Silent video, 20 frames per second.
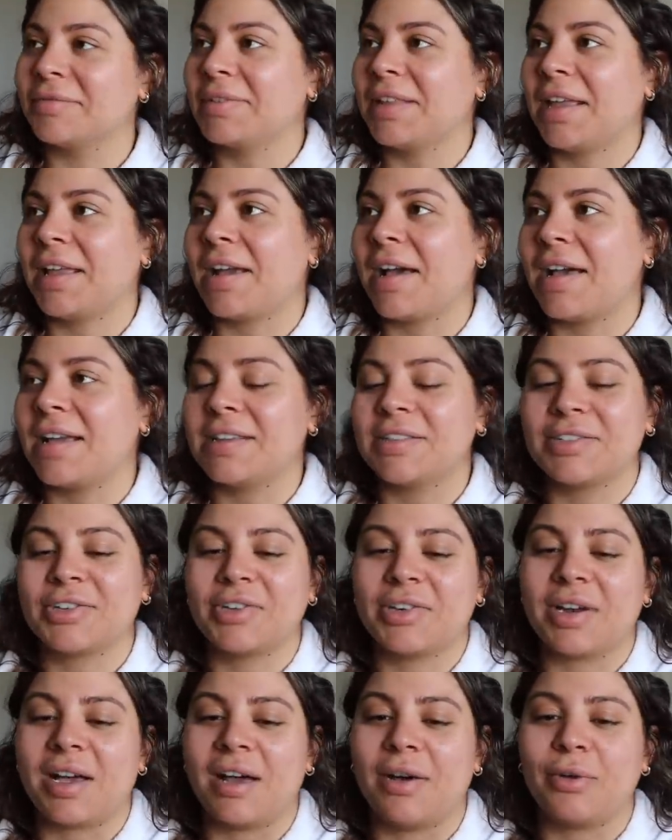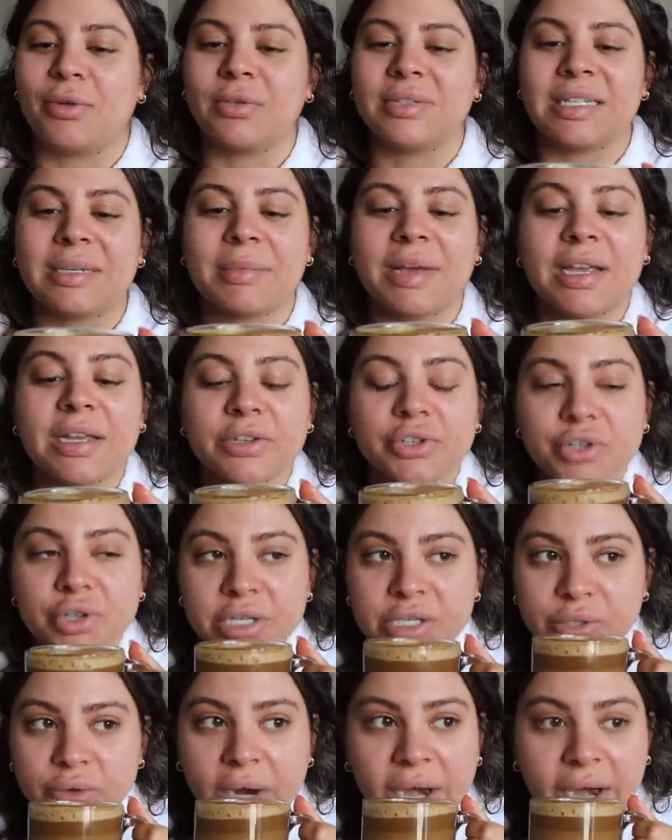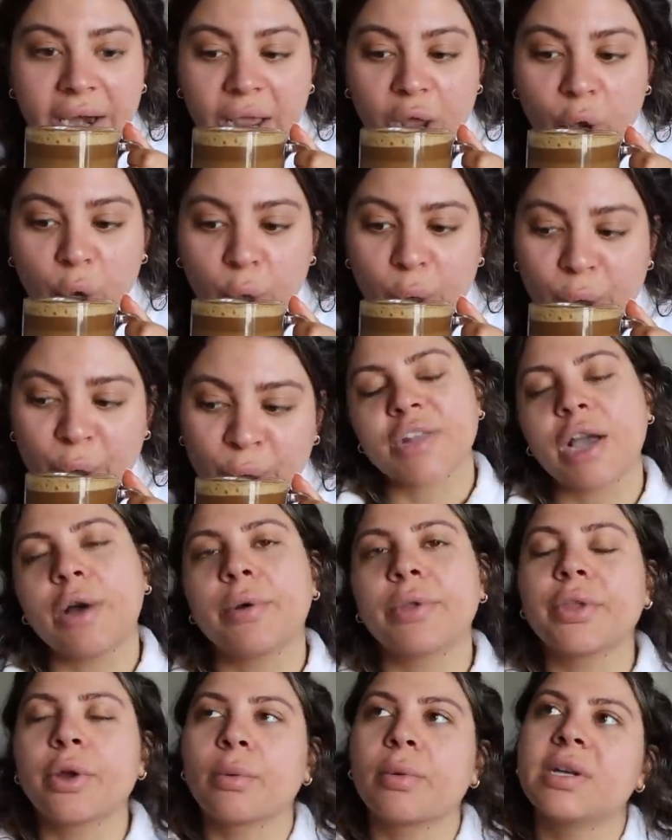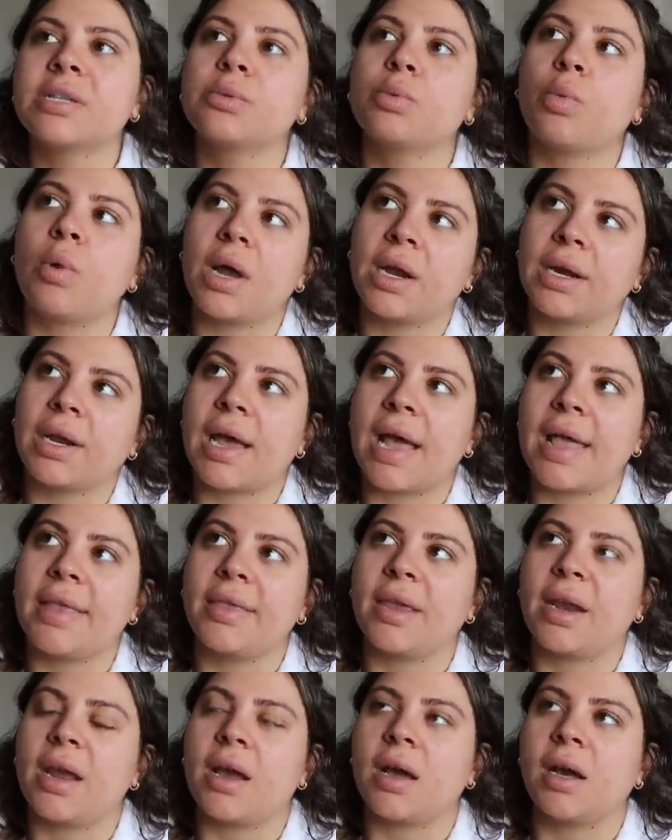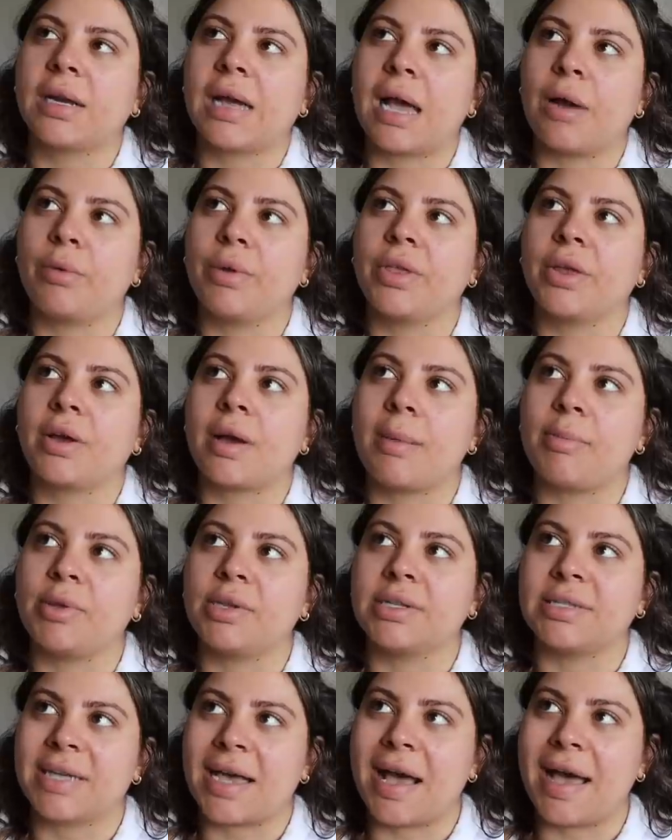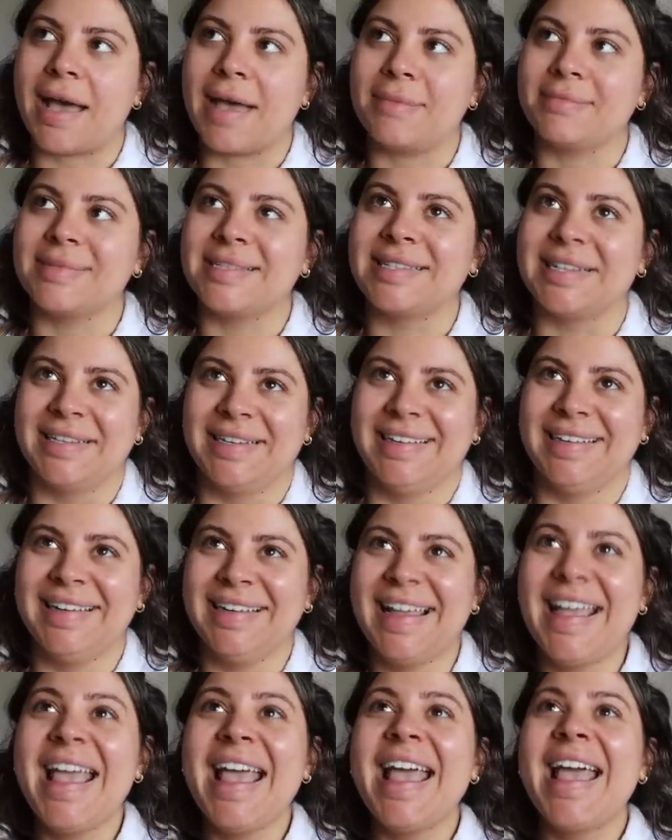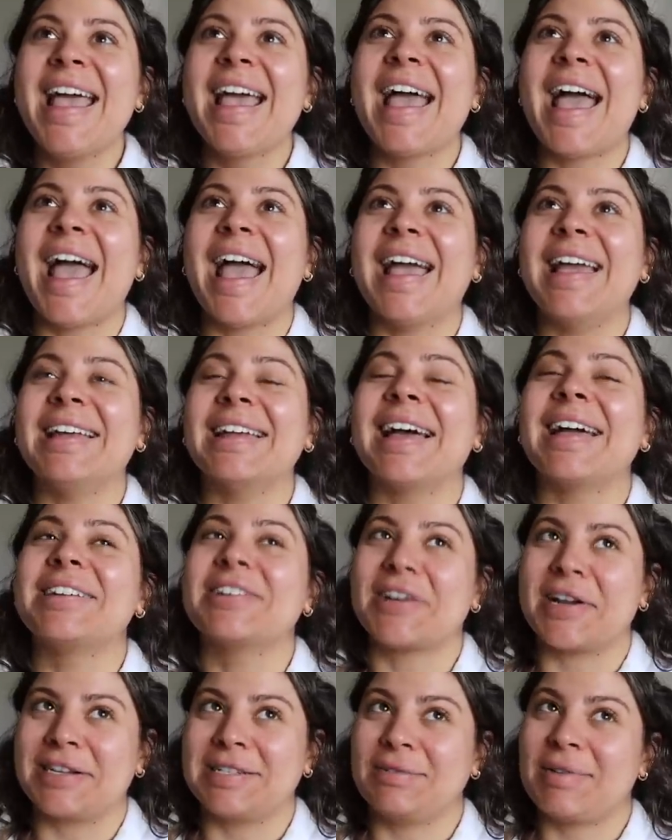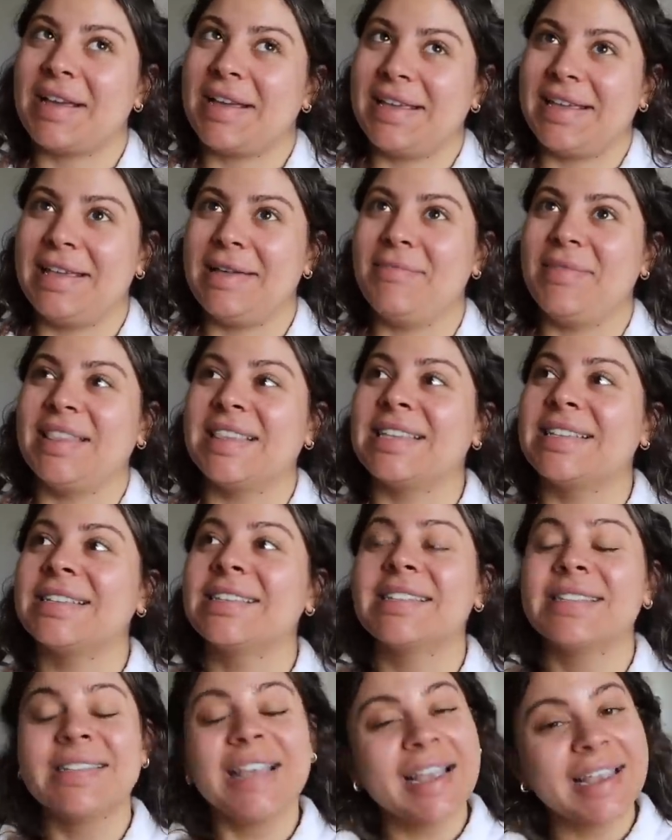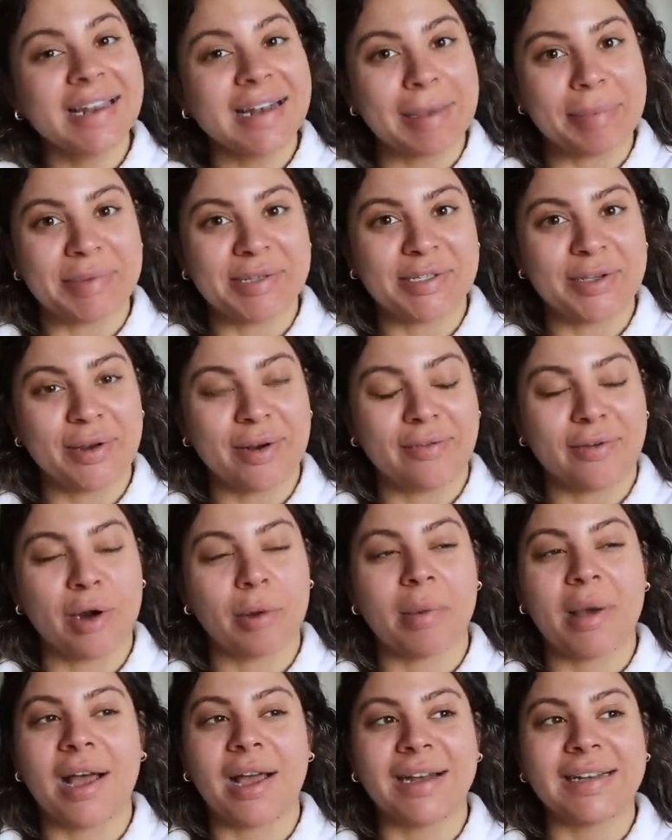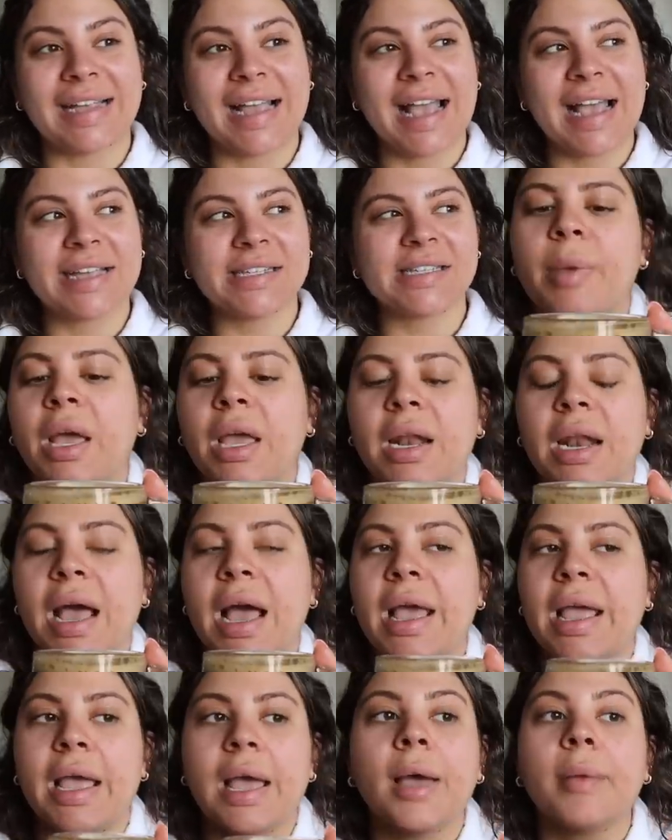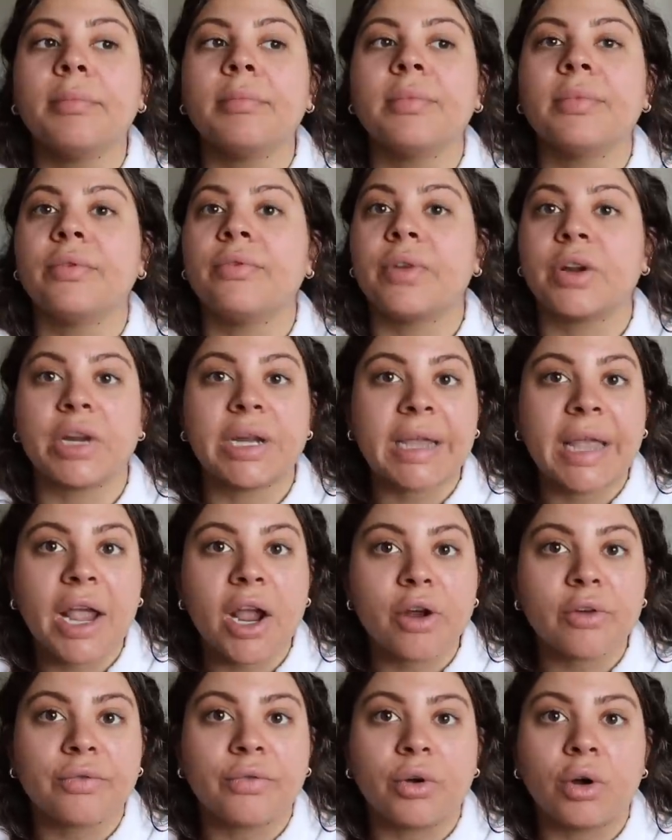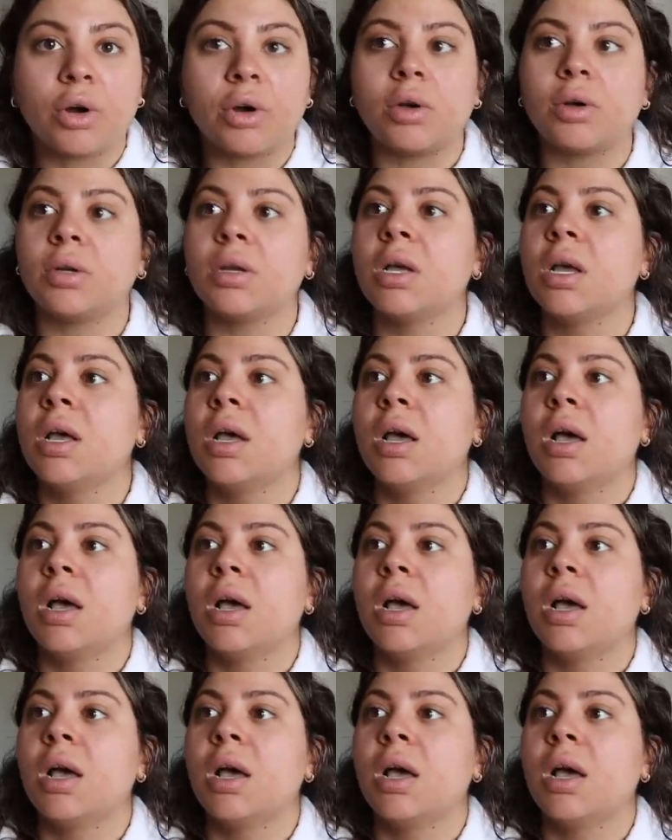Like, guys are not holding my interest right now. Oh, and there was one guy that I hung out with a couple of times, and I talked about him in the second episode of our podcast, but I am very careful.